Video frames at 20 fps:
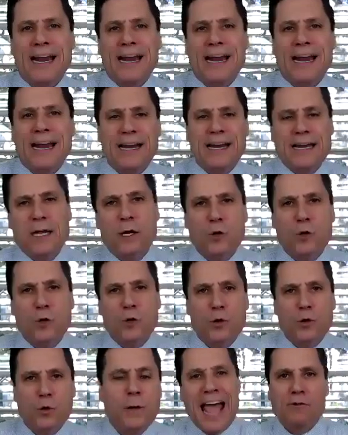and hear
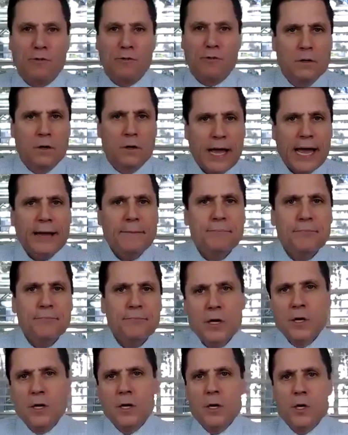the replay after
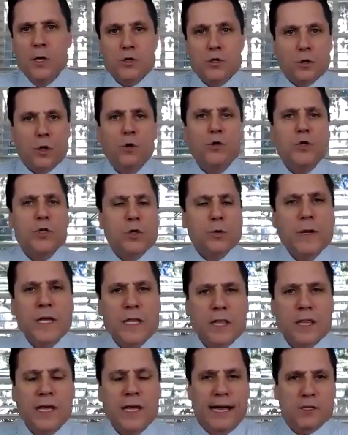that call.
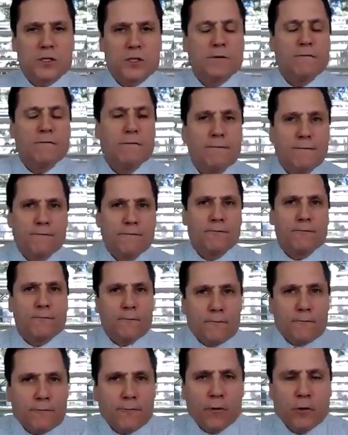Okay? So those
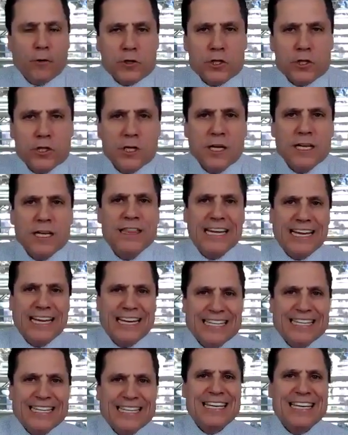three things.
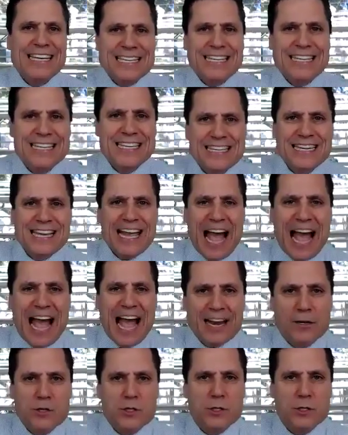First, the
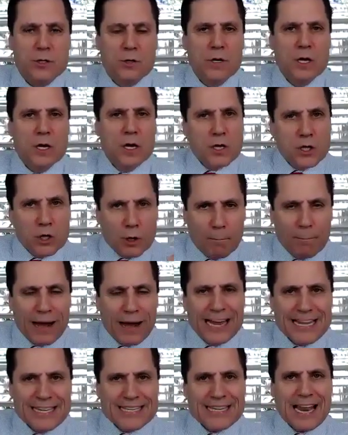consistency
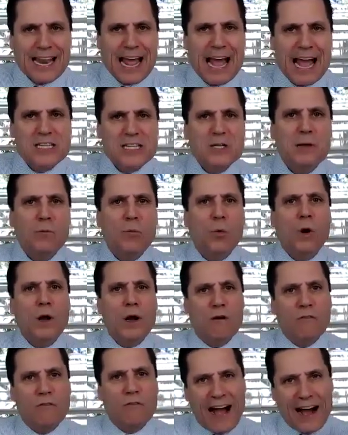attitude. Your
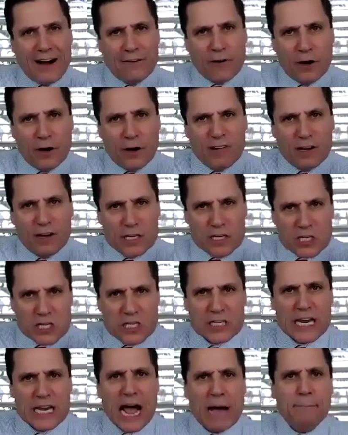mindset has to be one
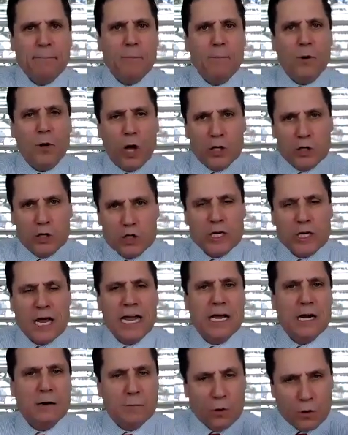of
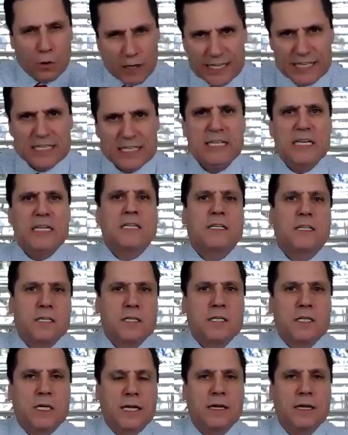unstoppable,
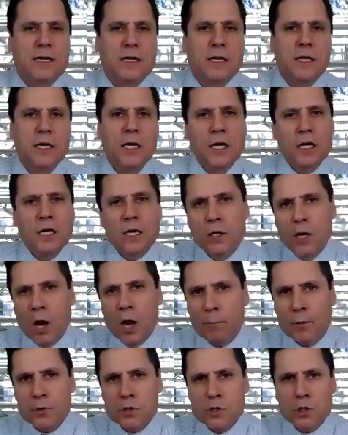unshakable consistency.
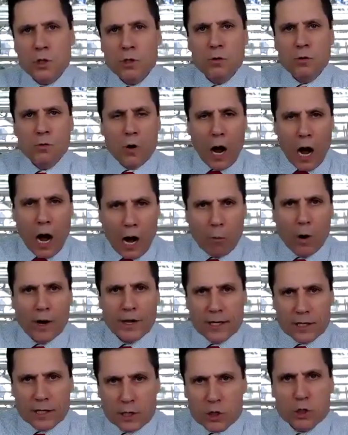Number
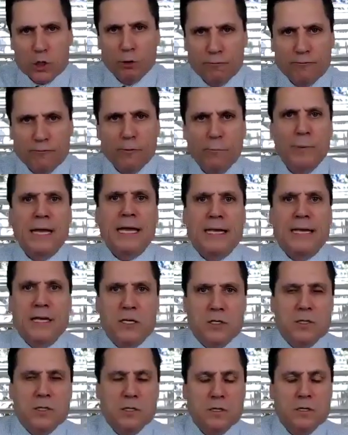two, I want you to shoot for
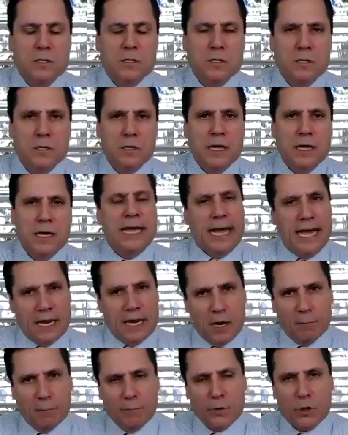B's.
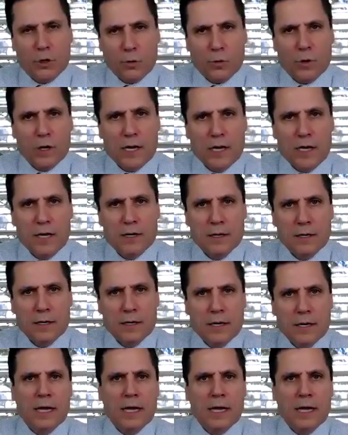And number three,